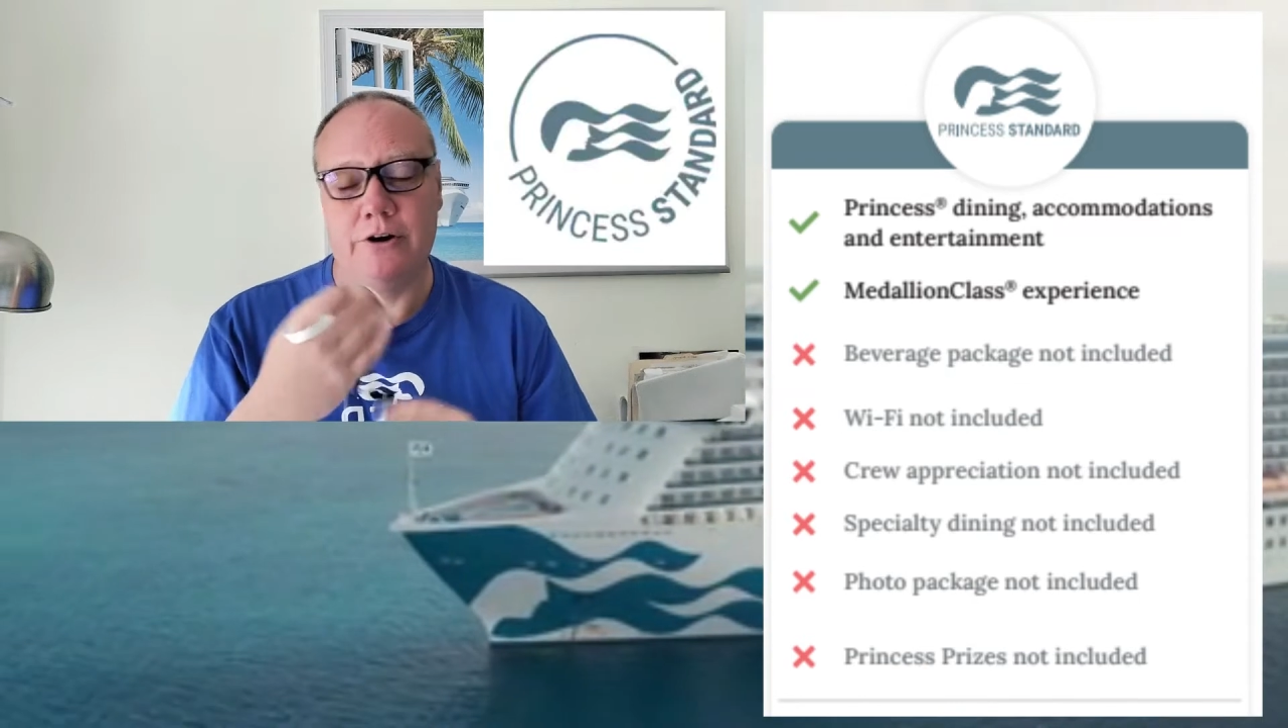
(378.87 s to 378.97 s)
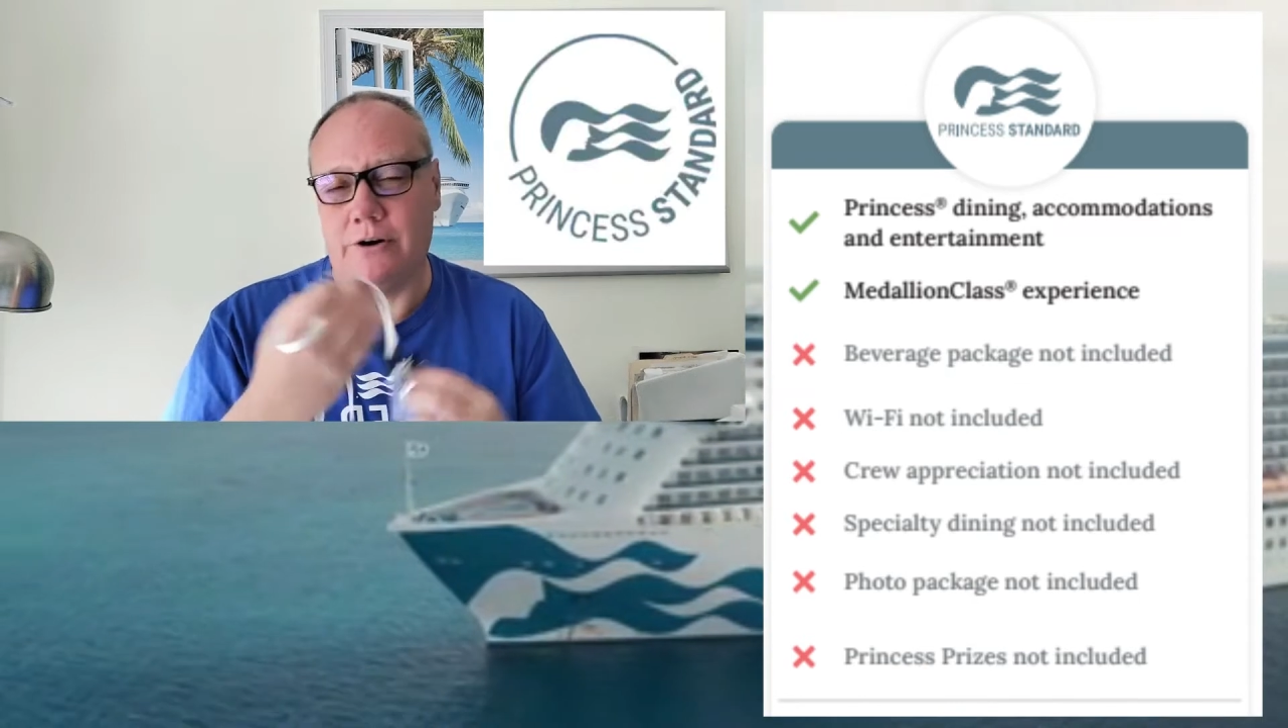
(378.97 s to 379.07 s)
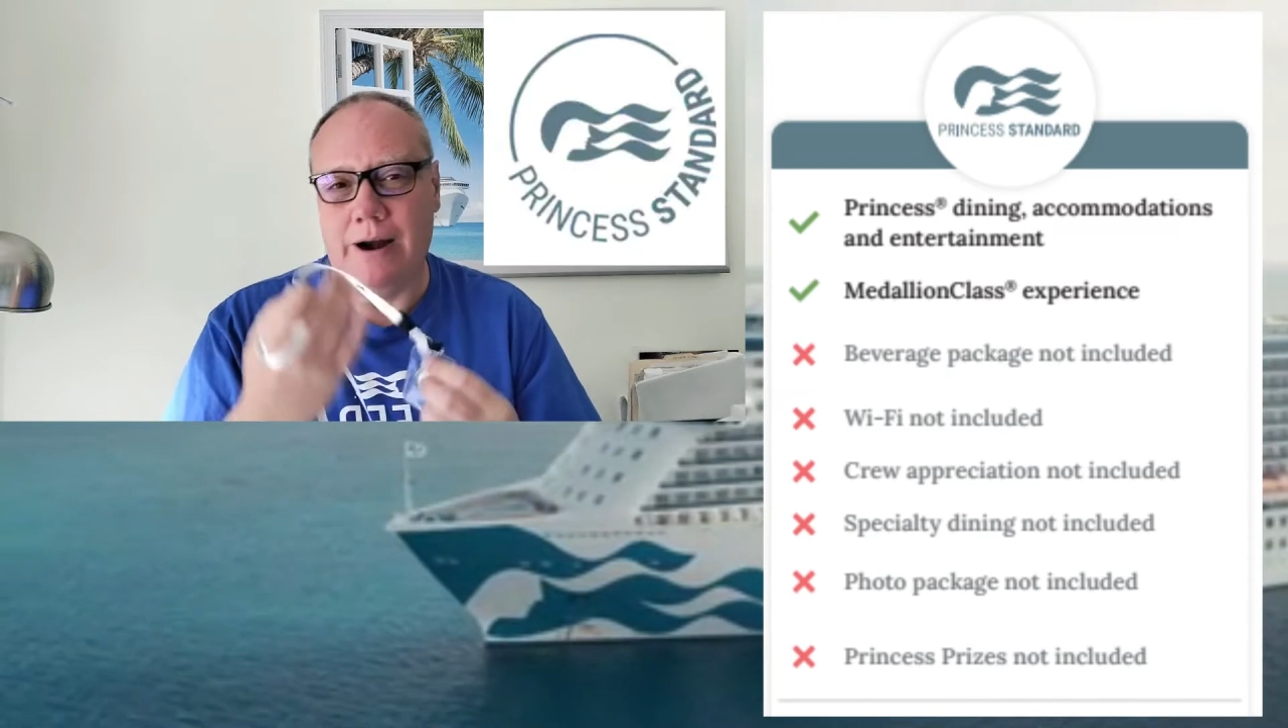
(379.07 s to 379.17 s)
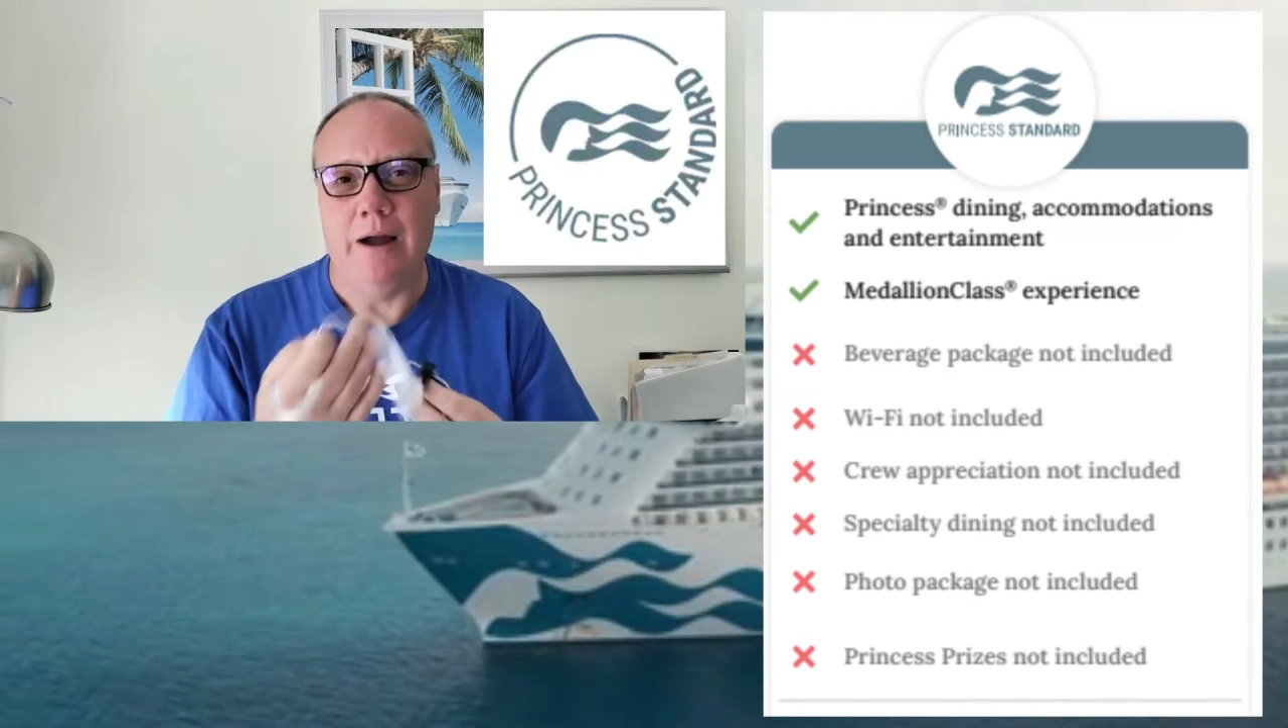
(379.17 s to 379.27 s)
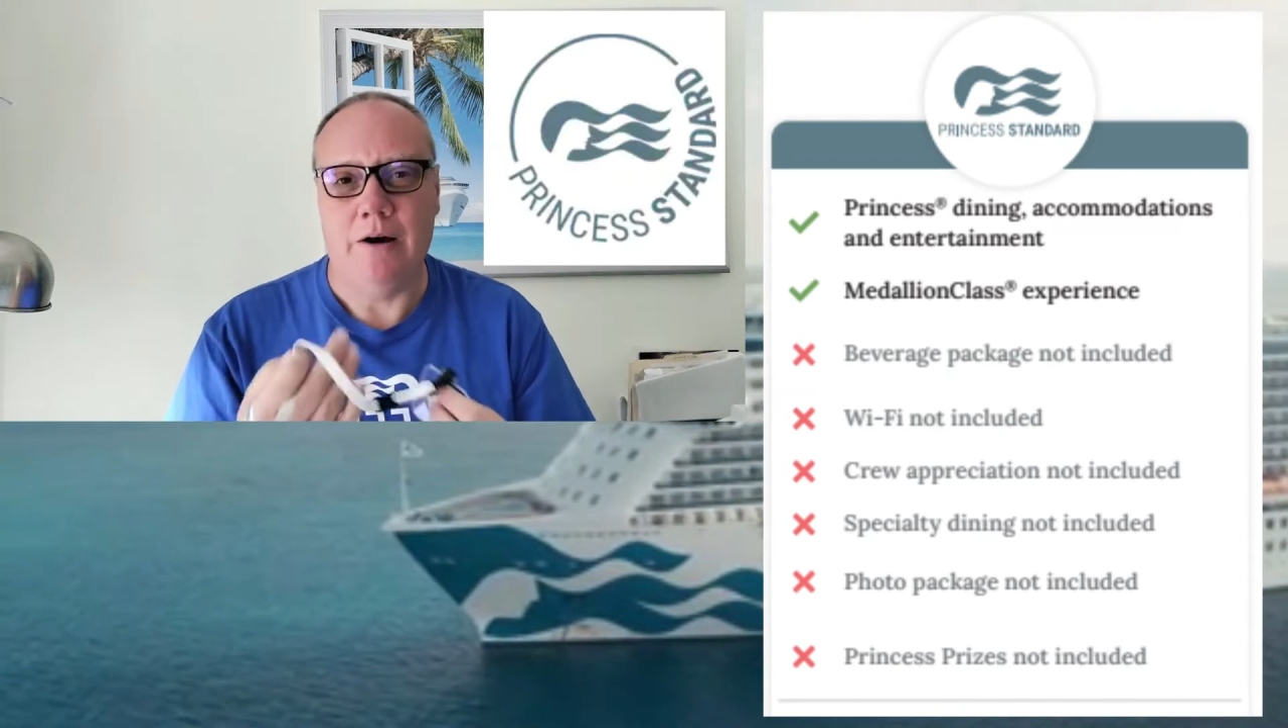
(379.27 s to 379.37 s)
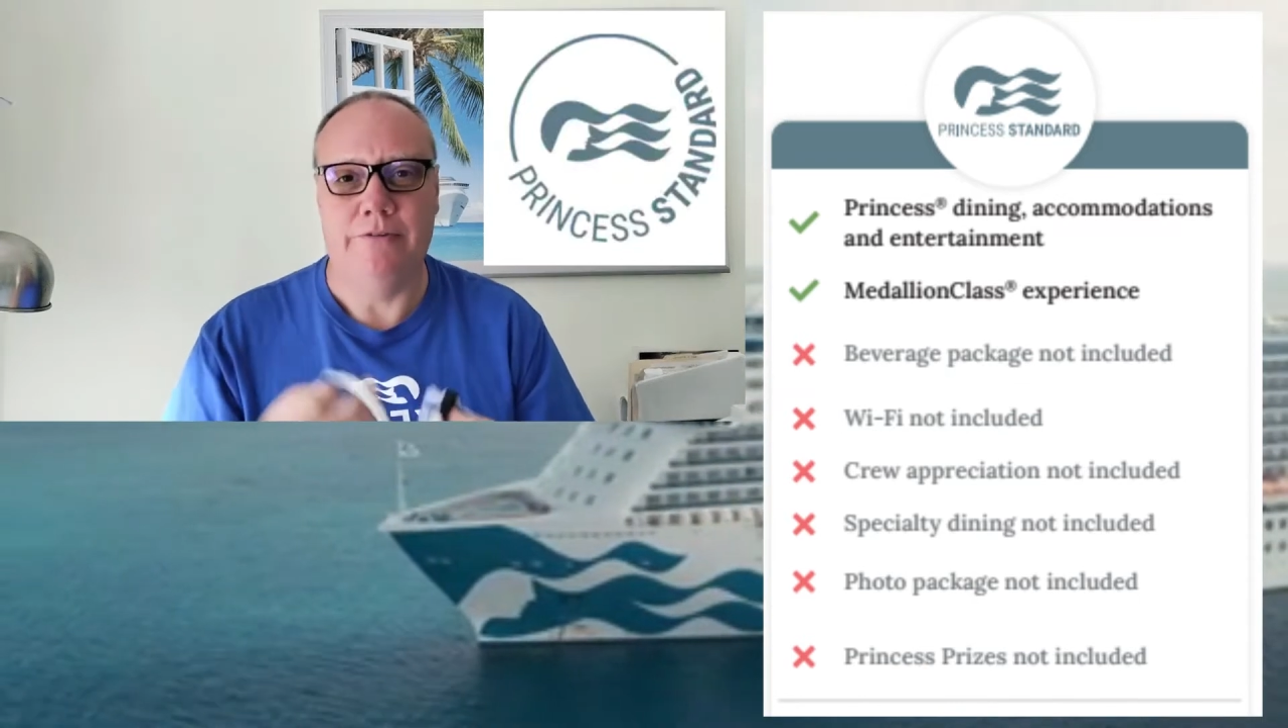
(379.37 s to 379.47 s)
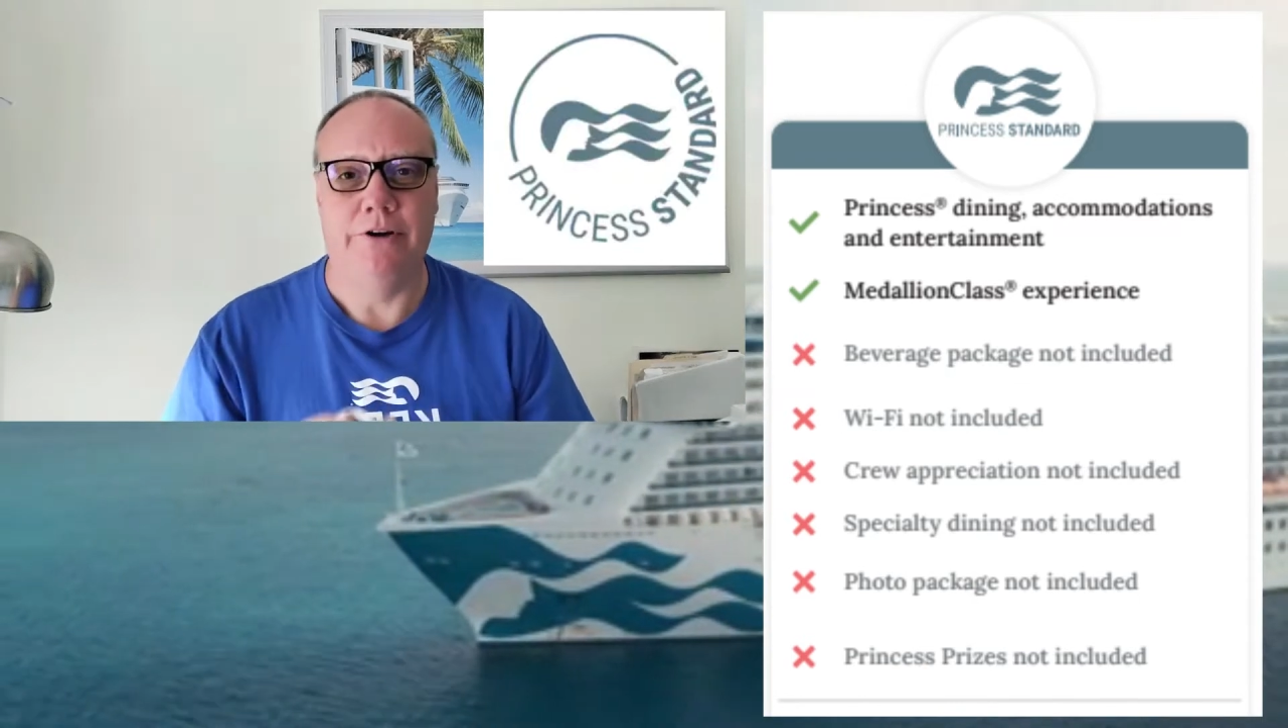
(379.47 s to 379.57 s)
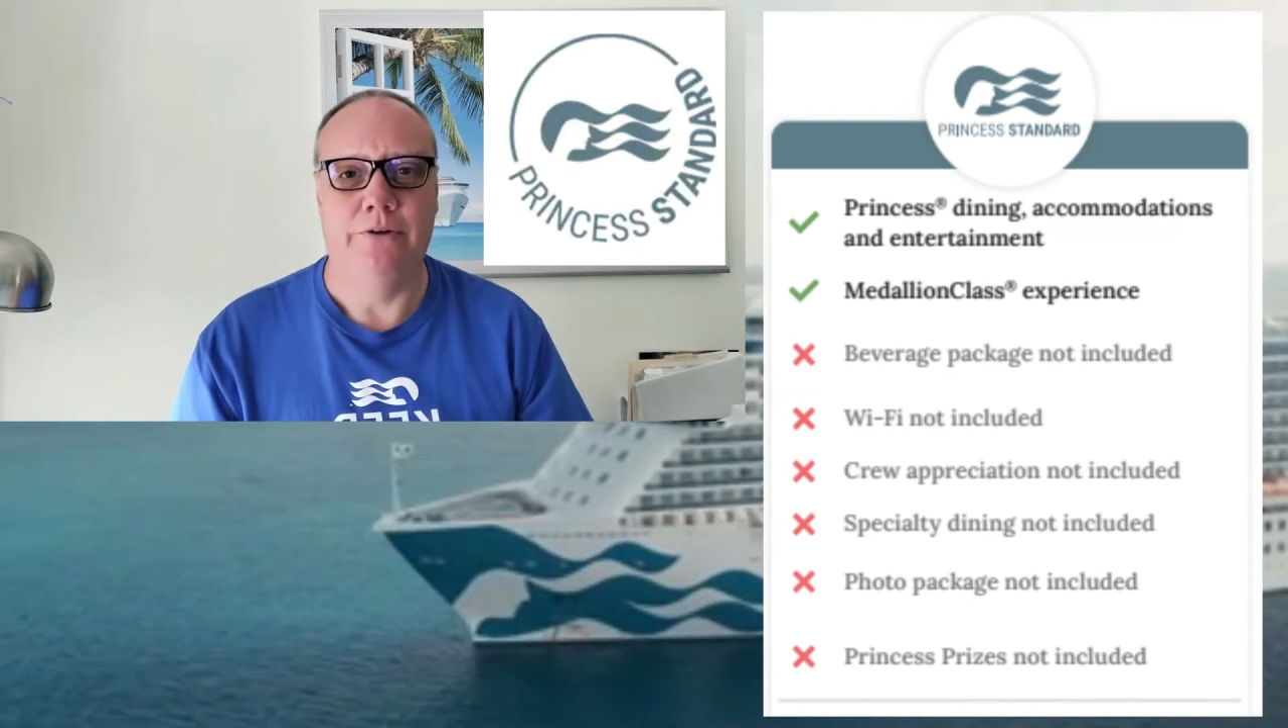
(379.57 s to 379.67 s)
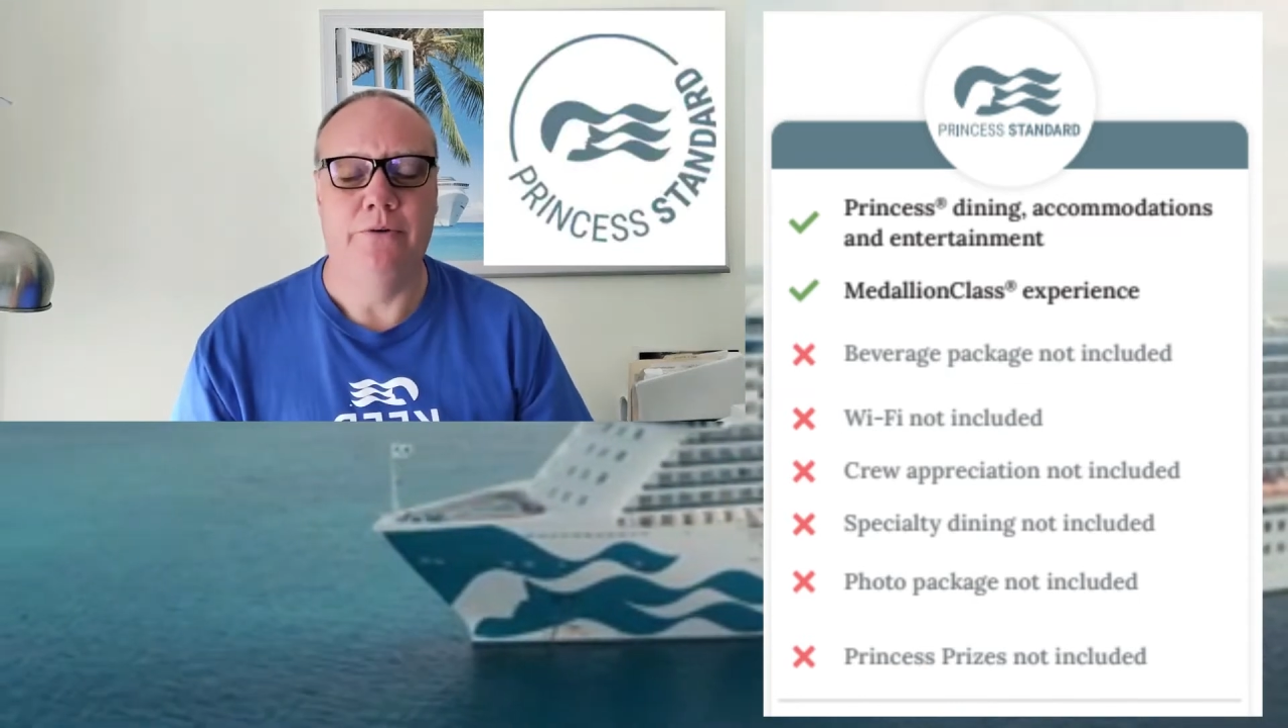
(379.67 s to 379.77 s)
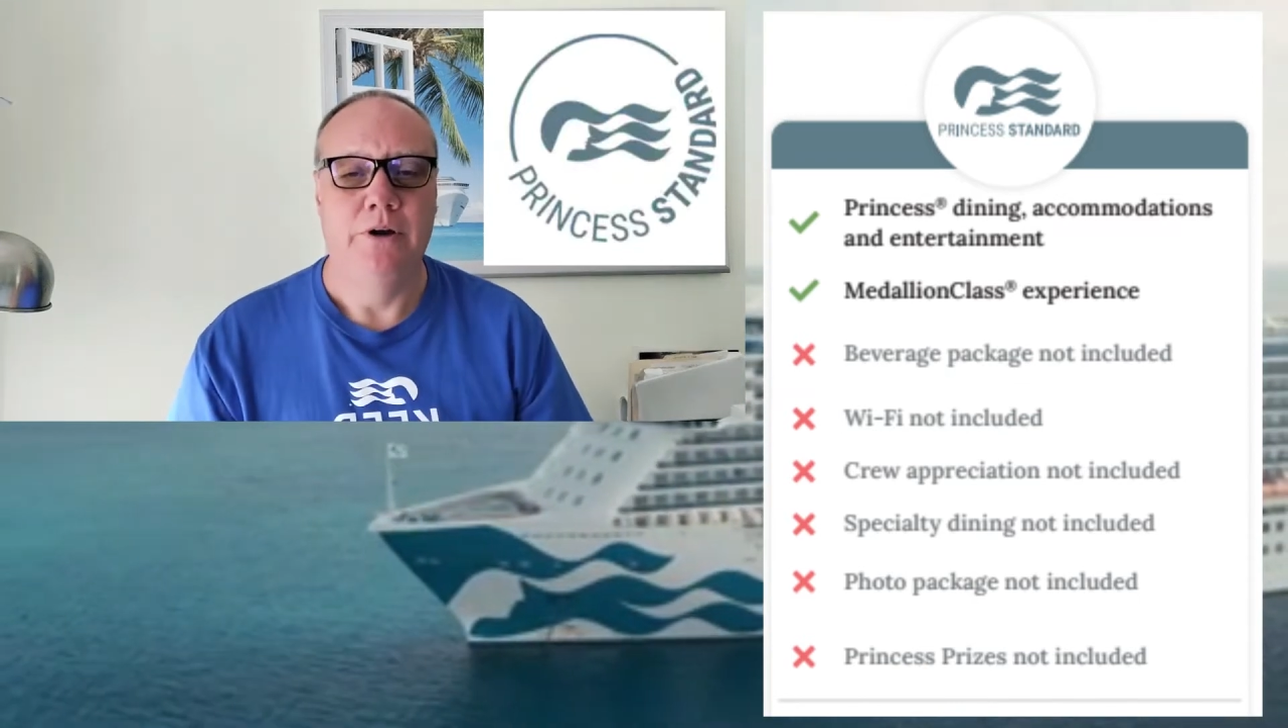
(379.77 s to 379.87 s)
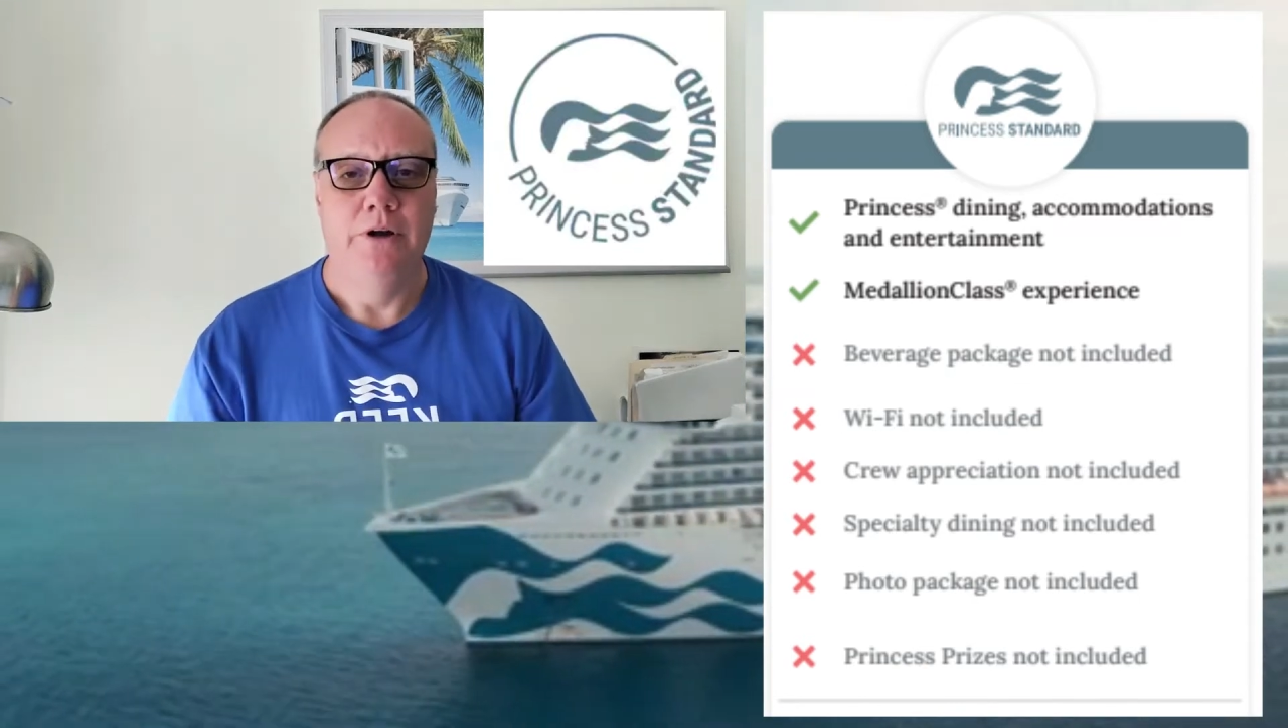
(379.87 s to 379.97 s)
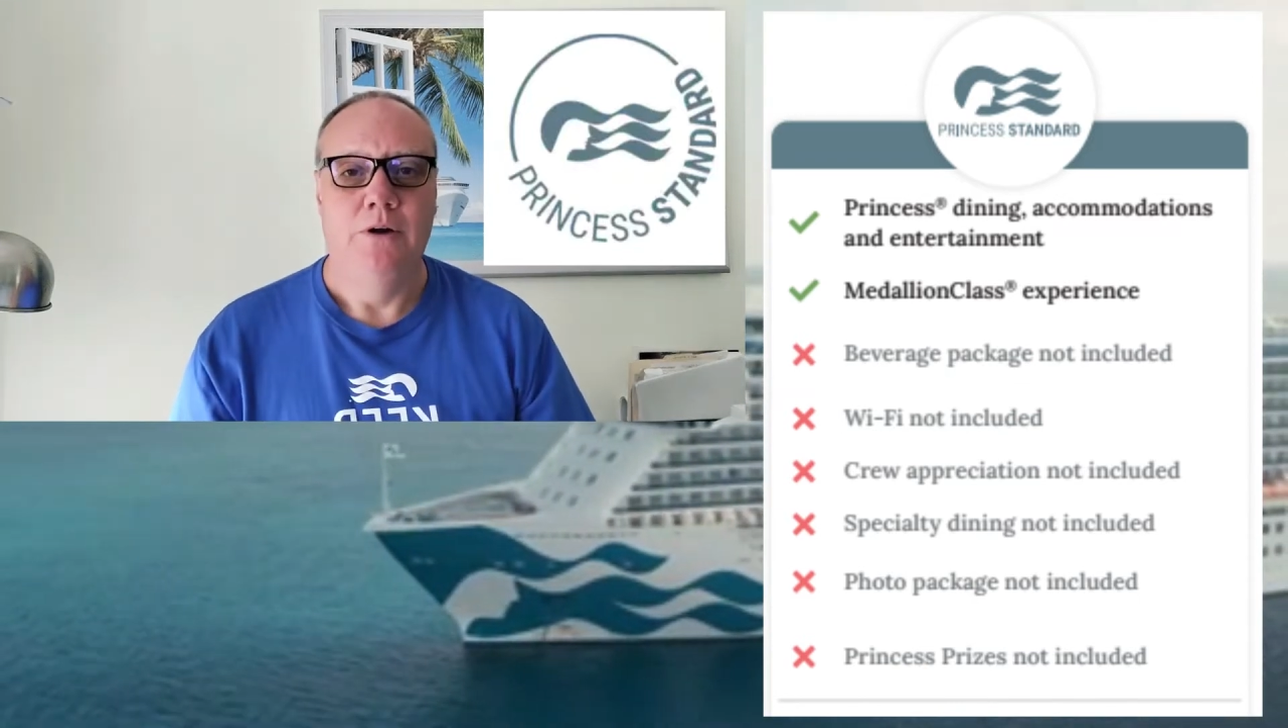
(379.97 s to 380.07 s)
or however you